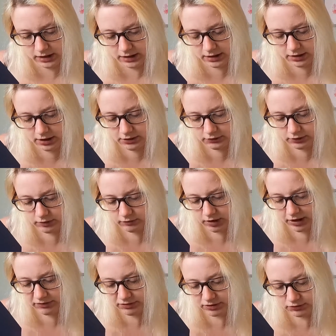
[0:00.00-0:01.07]
In a country
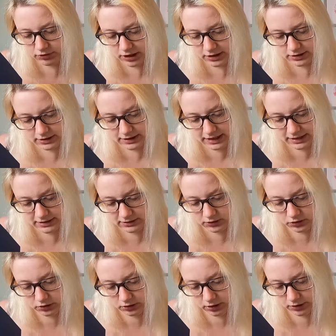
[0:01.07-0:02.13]
rife with traitors, Hester
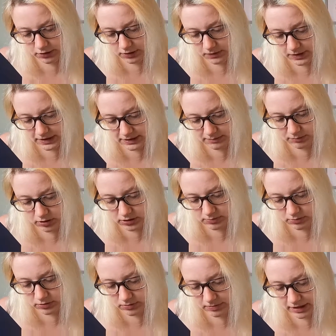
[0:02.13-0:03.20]
and Crow know it is
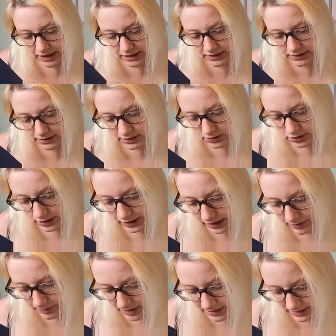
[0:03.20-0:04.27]
impossible to play such a
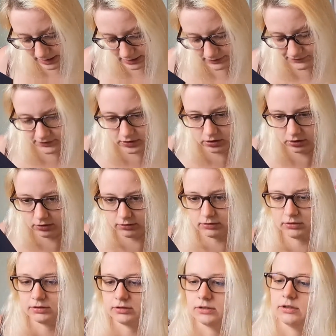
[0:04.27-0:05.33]
game as this for
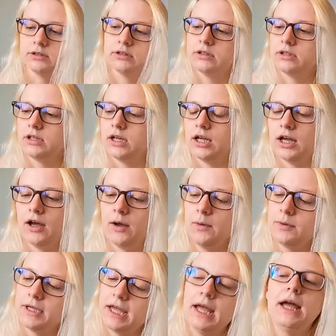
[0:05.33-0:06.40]
long.
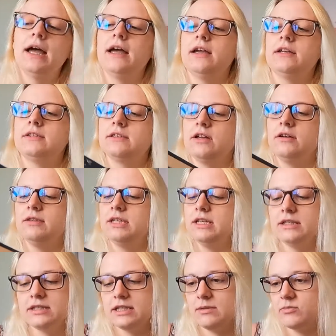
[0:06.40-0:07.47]
Okay, so
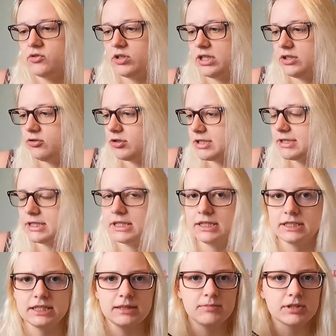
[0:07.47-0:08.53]
this seems really interesting.
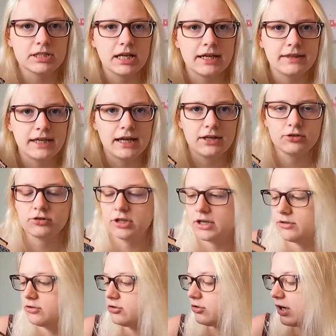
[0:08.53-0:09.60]
It seems like they are
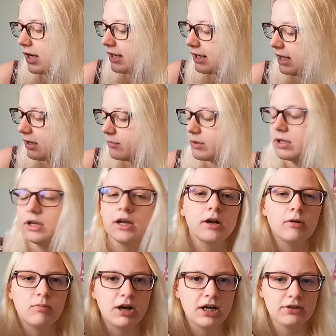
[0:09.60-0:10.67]
going to try and help
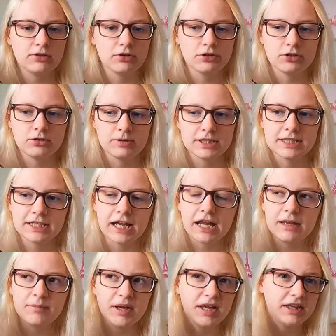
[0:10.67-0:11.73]
Wellington to
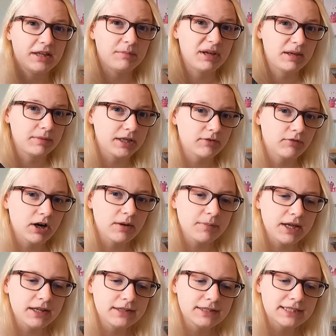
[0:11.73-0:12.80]
escape, and there may be a
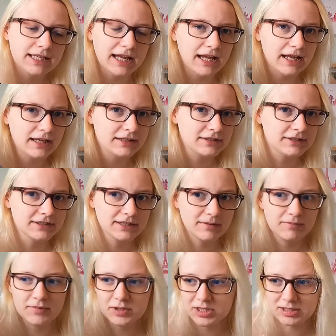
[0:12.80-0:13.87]
romance and
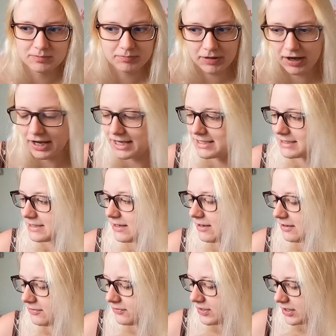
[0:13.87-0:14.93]
some spy
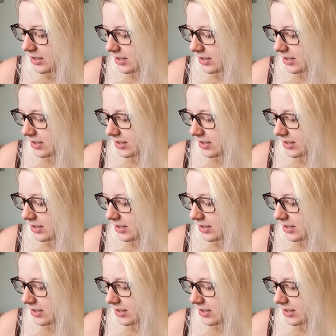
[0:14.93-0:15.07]
stuff.